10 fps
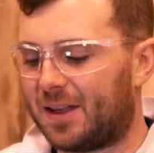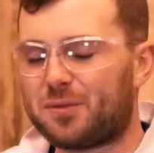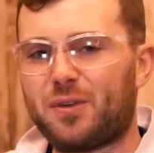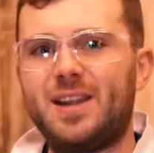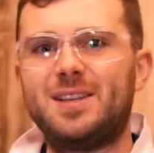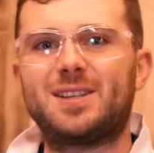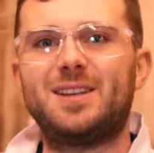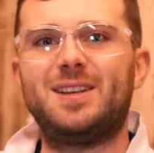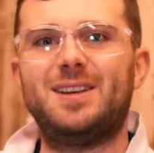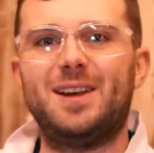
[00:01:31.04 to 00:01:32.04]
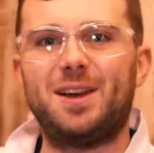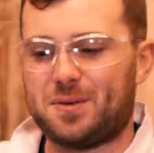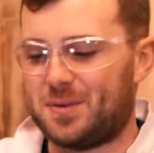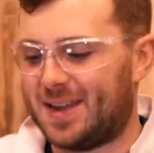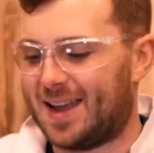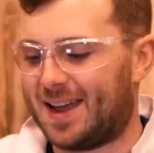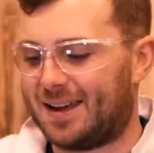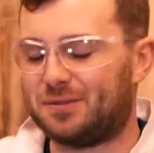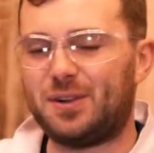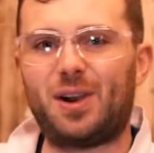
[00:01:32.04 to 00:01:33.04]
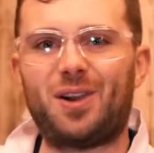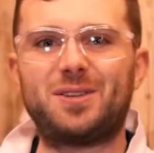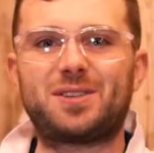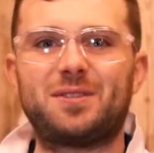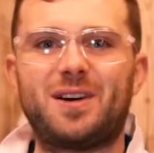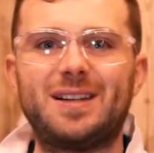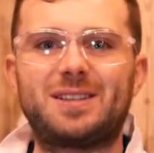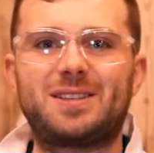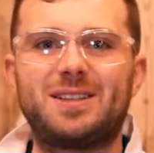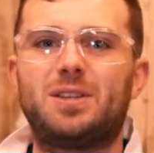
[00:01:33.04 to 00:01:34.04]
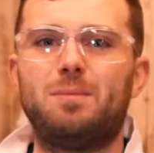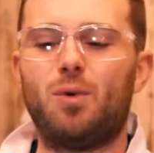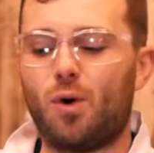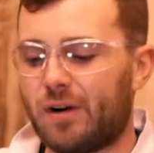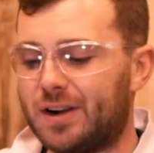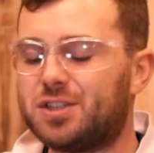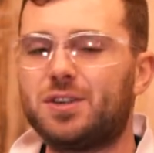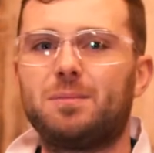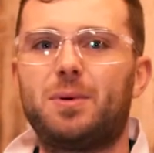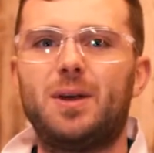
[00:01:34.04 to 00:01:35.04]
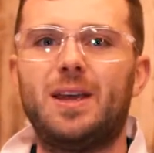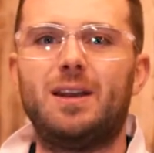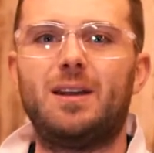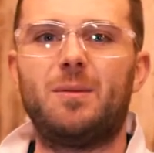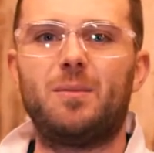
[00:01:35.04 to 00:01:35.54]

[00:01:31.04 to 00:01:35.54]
the reason we have lots of ice, the more ice you can put in,